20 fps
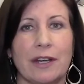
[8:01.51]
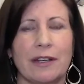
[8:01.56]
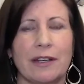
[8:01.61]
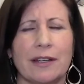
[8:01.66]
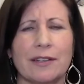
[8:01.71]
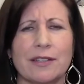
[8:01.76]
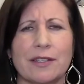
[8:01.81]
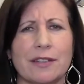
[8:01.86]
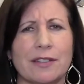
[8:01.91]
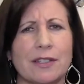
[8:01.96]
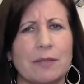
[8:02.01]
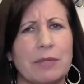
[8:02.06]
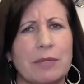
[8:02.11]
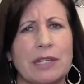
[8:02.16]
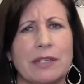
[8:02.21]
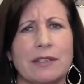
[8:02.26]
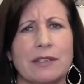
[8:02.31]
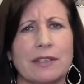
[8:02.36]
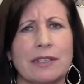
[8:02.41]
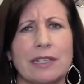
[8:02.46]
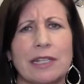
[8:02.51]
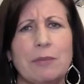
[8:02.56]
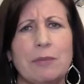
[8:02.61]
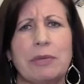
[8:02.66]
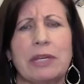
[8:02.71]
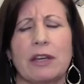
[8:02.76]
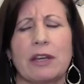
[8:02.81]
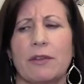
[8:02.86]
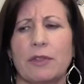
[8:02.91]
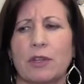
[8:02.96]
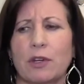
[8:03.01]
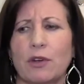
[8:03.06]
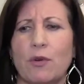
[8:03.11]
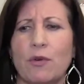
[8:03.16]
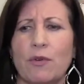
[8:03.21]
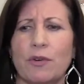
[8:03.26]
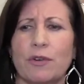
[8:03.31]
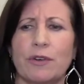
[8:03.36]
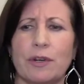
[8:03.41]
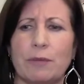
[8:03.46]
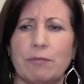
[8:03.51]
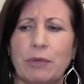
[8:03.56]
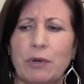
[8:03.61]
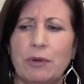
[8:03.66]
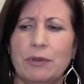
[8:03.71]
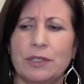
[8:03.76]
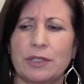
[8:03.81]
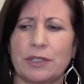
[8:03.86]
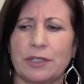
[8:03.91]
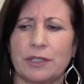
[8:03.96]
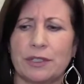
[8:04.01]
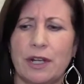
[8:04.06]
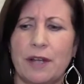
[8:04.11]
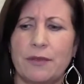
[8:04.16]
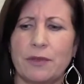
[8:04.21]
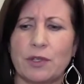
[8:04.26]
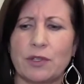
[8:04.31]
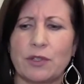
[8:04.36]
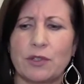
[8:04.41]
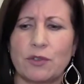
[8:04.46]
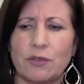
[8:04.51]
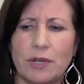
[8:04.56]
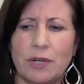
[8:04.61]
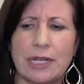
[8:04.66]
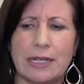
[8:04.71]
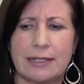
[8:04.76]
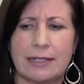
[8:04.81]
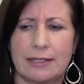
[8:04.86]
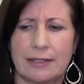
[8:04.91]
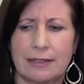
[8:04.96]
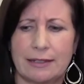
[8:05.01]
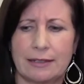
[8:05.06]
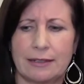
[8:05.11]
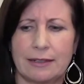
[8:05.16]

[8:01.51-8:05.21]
I saw somebody sleeping on the corner in Boulder on the street,